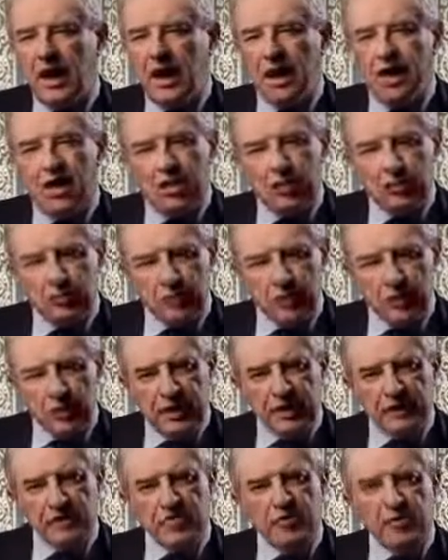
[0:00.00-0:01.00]
a
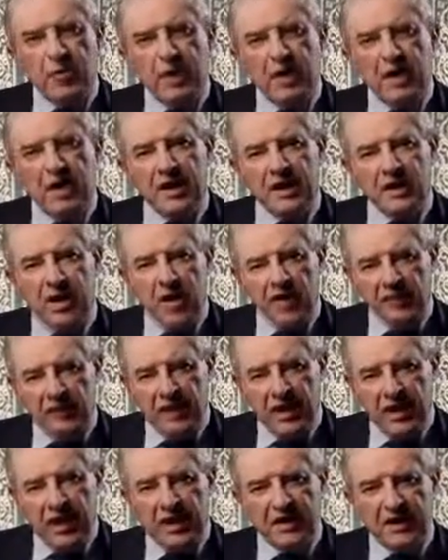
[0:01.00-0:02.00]
complete way of
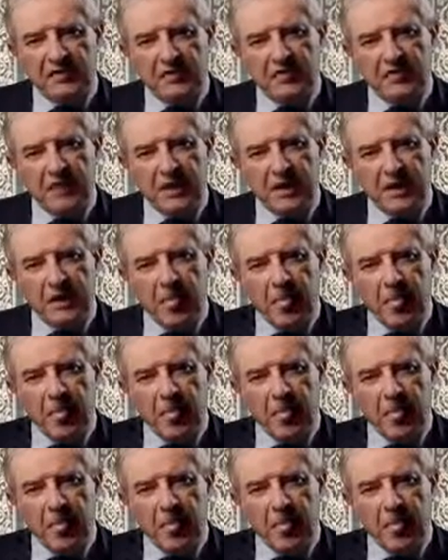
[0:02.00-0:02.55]
life.